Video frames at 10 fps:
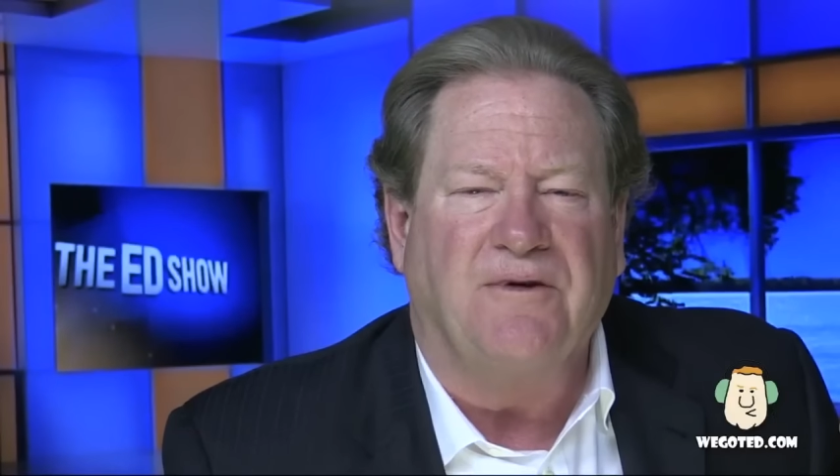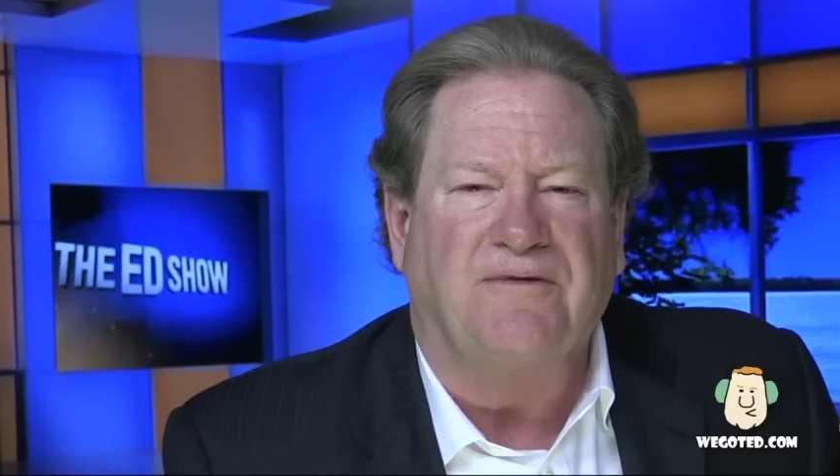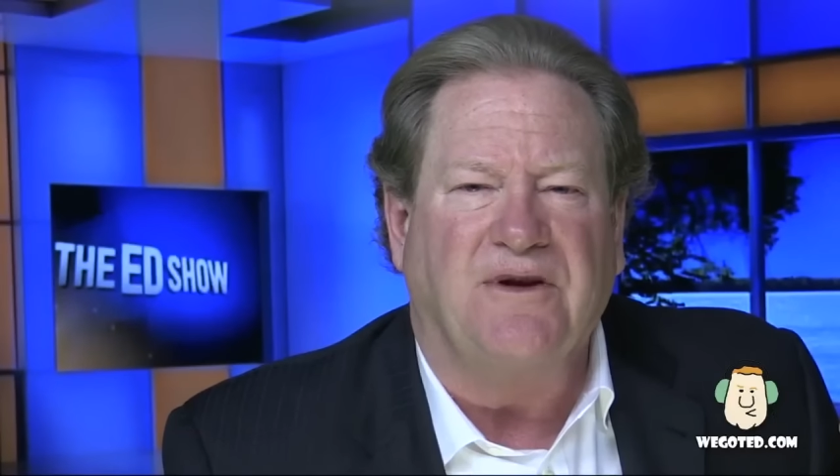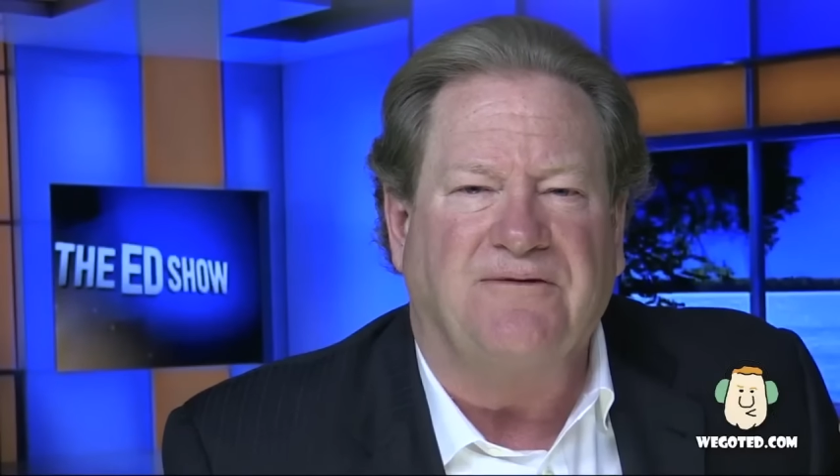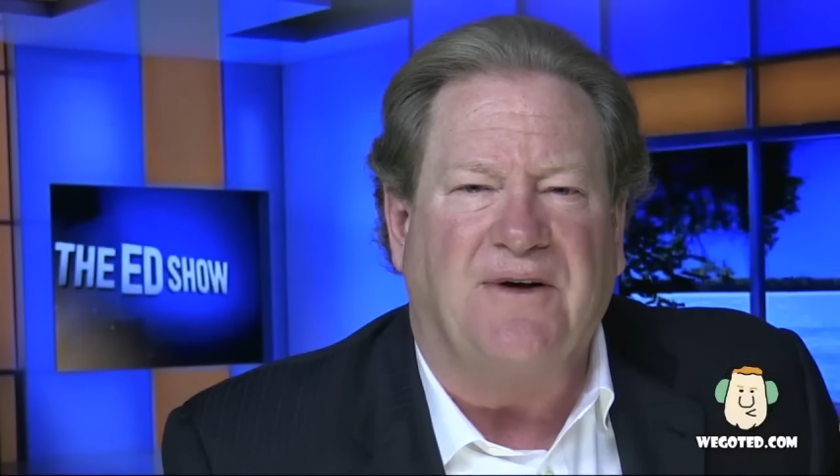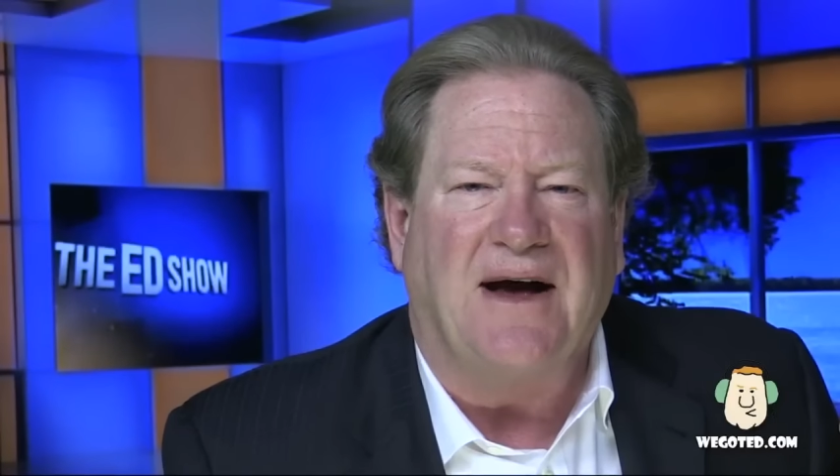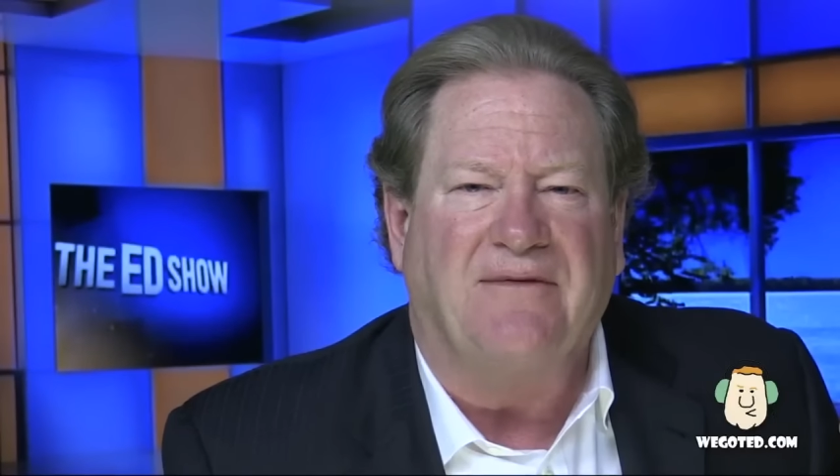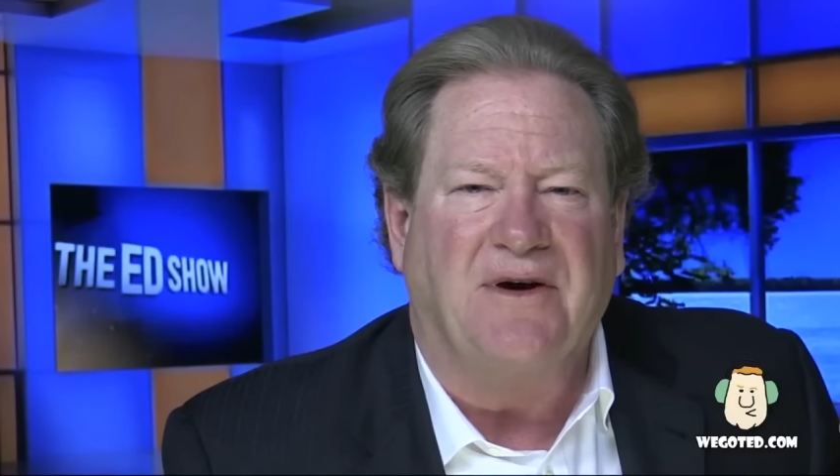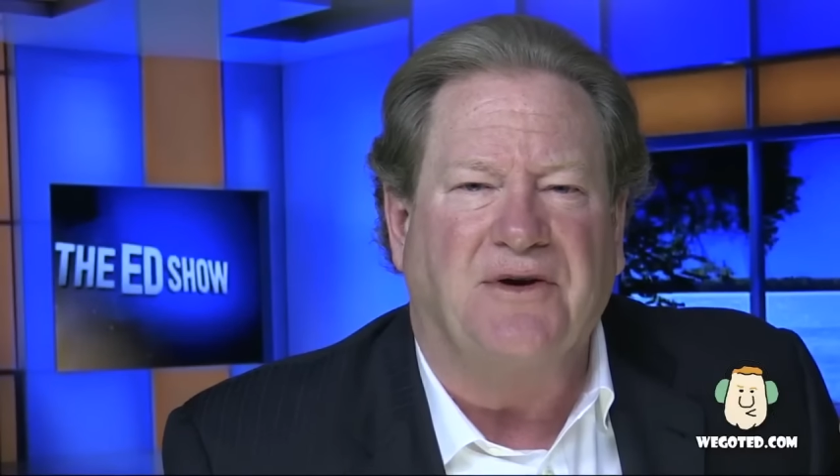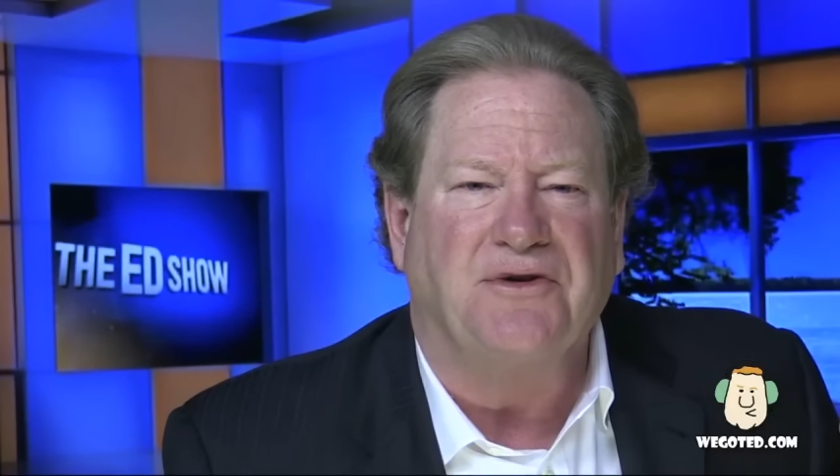
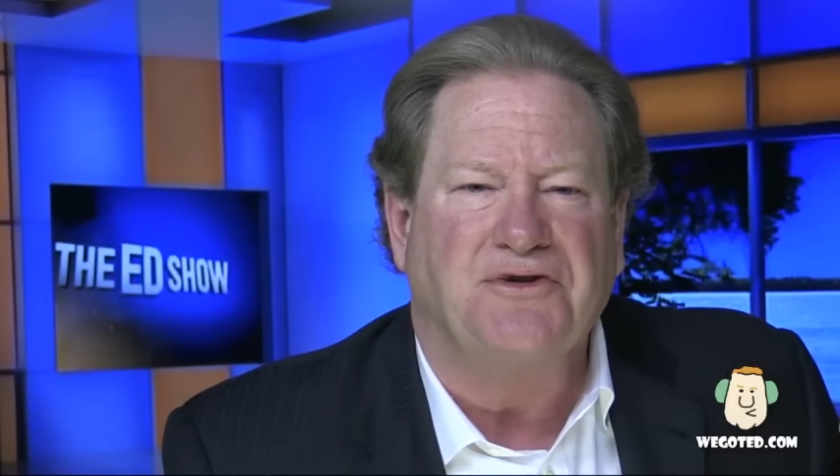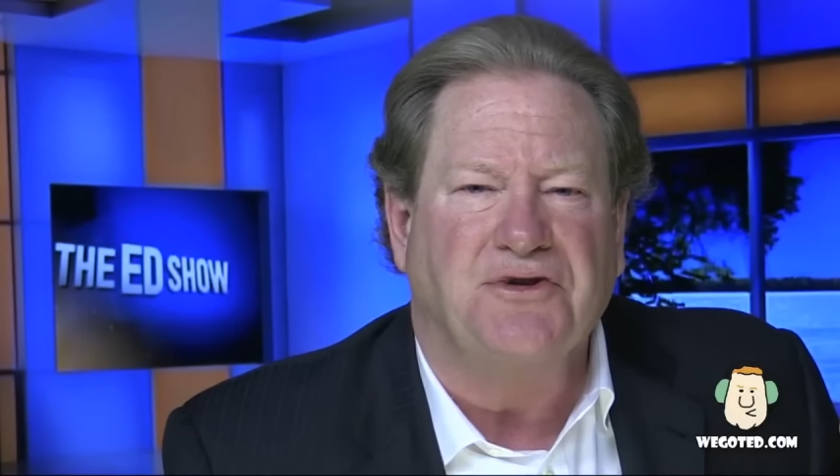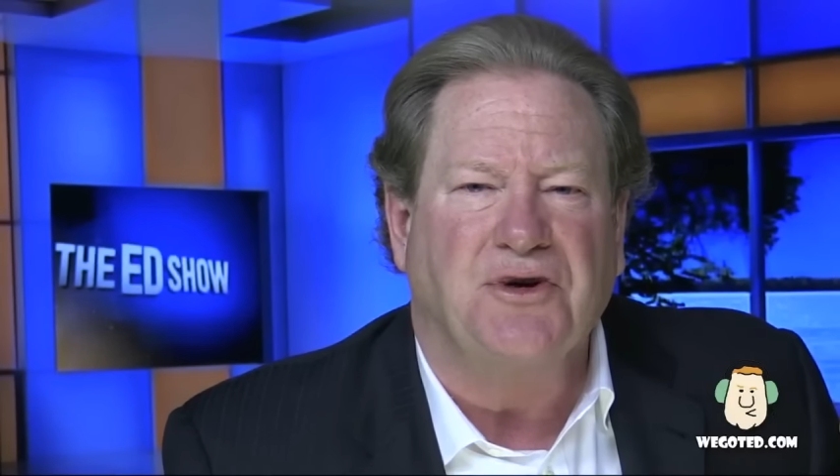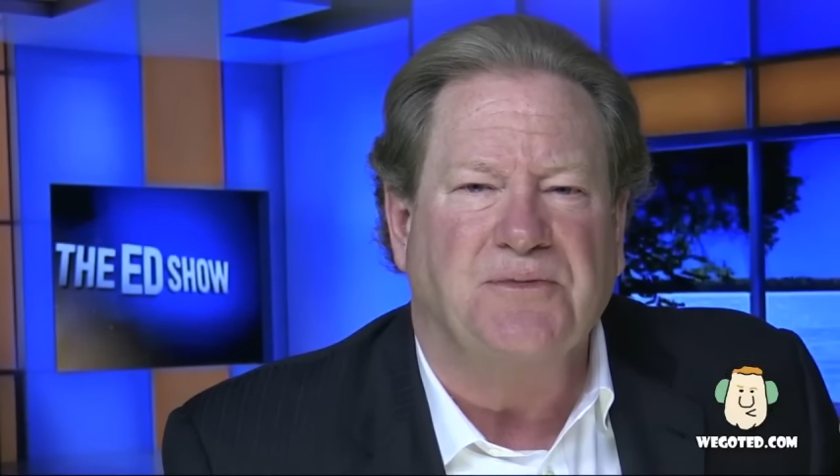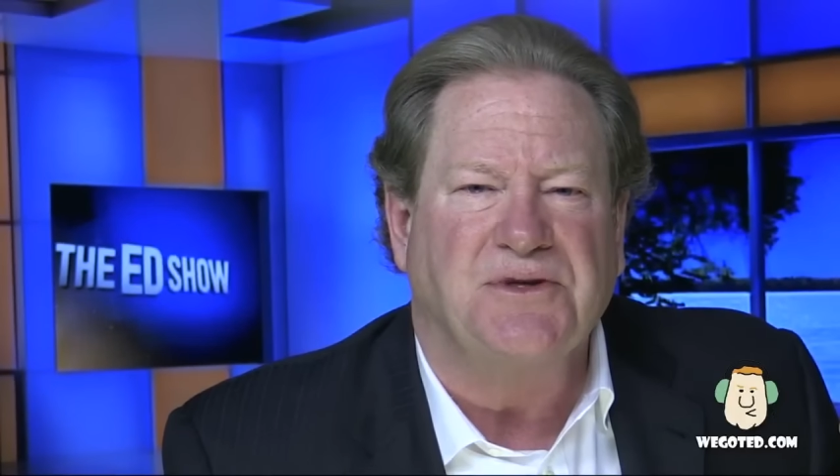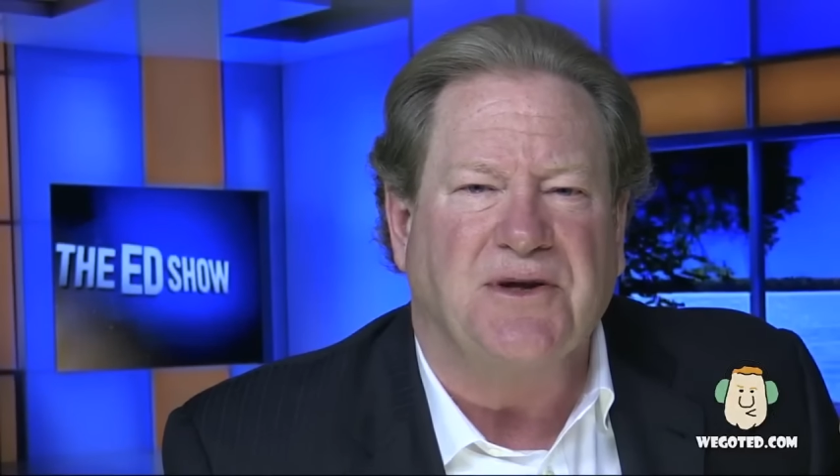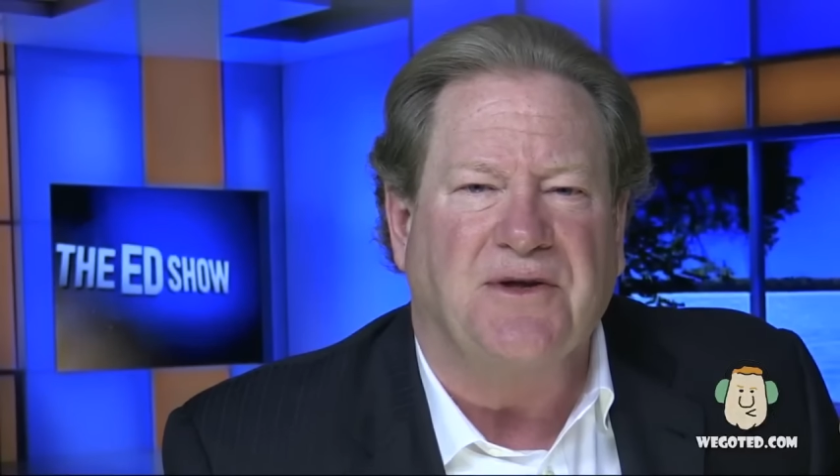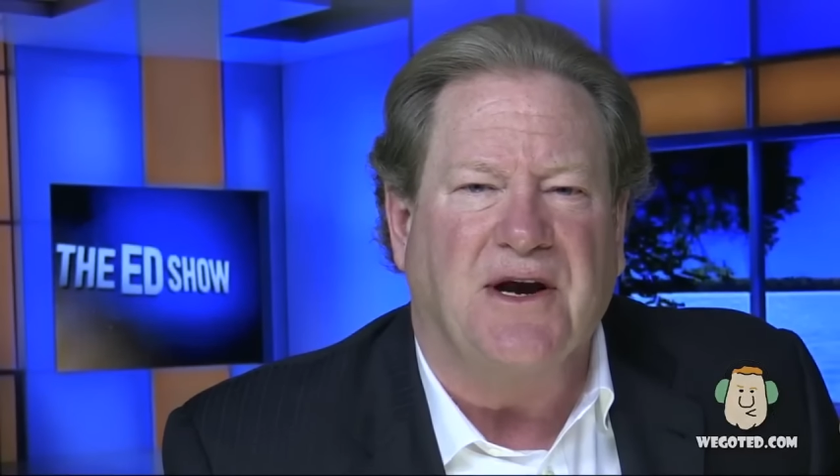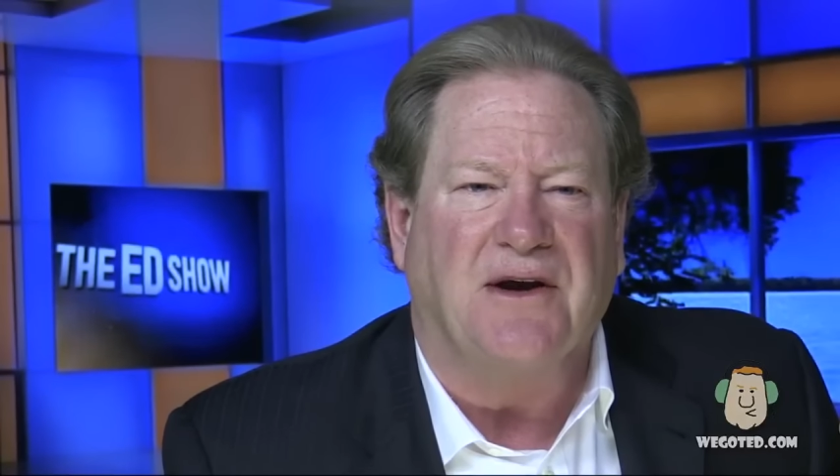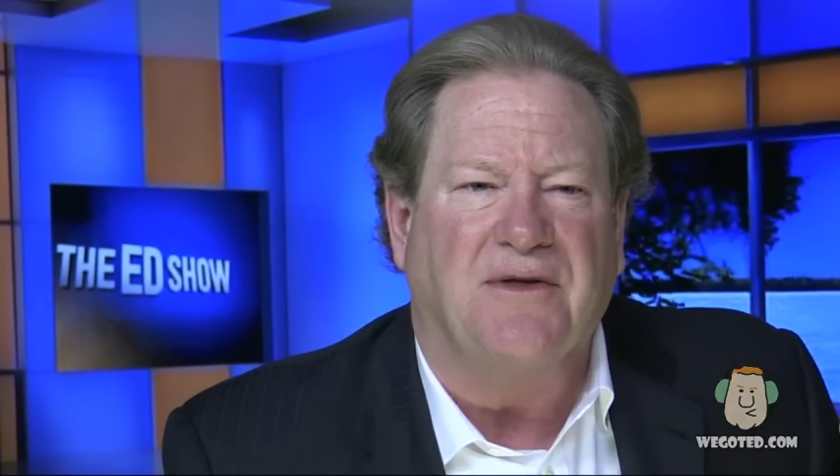5,500 troops
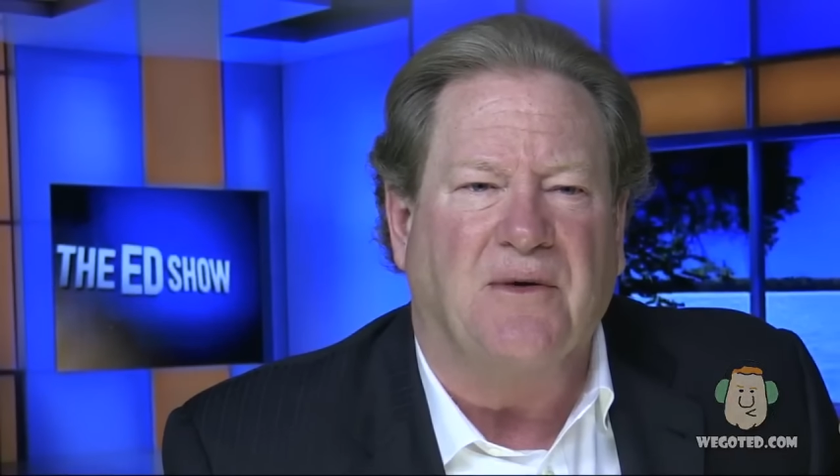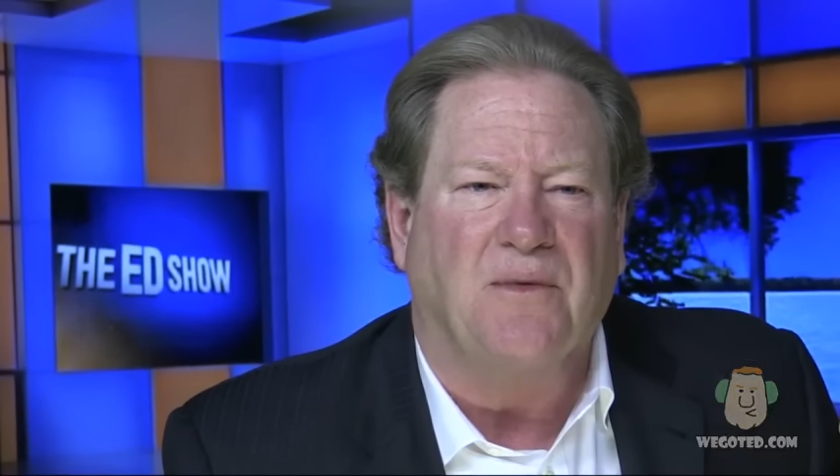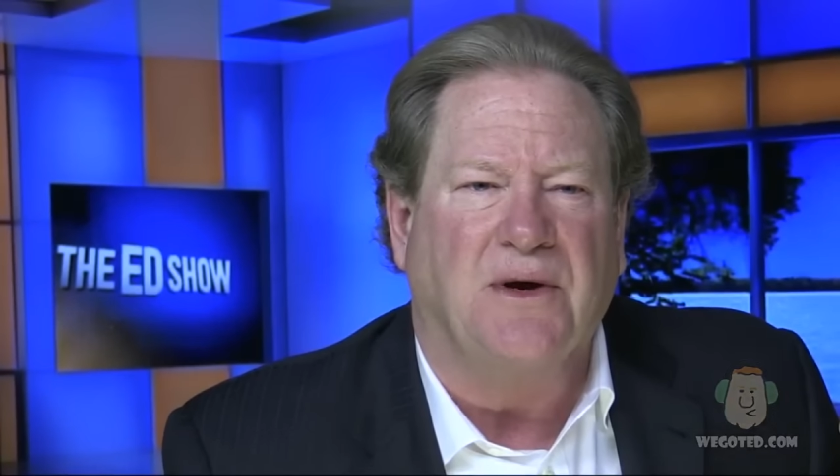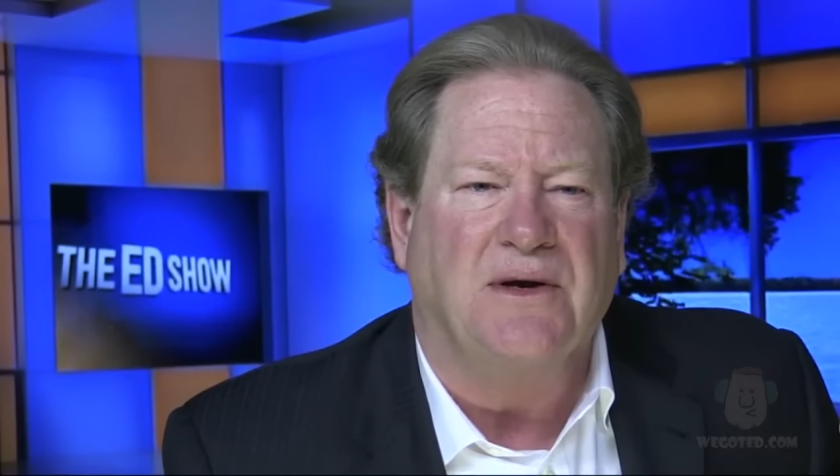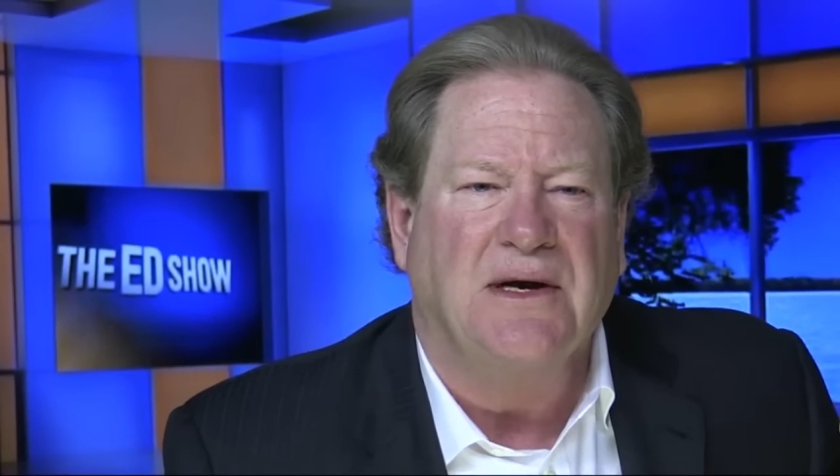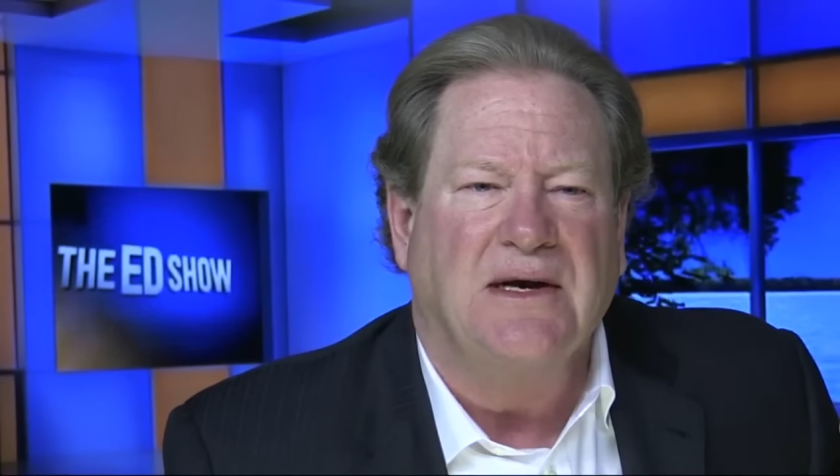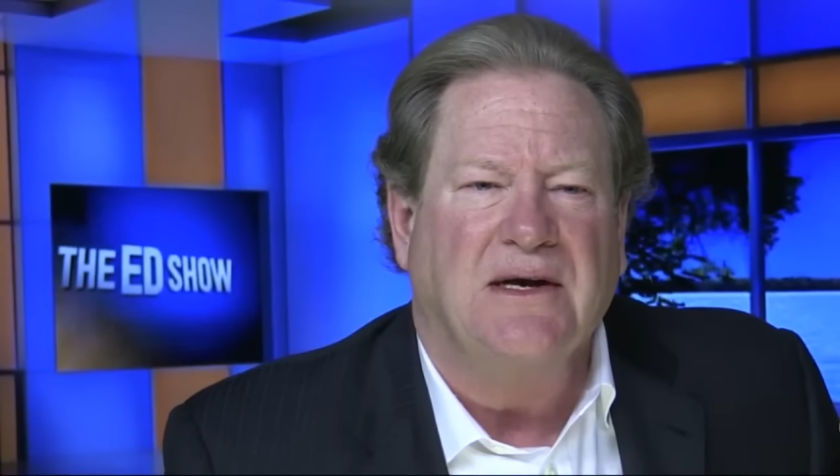in there that would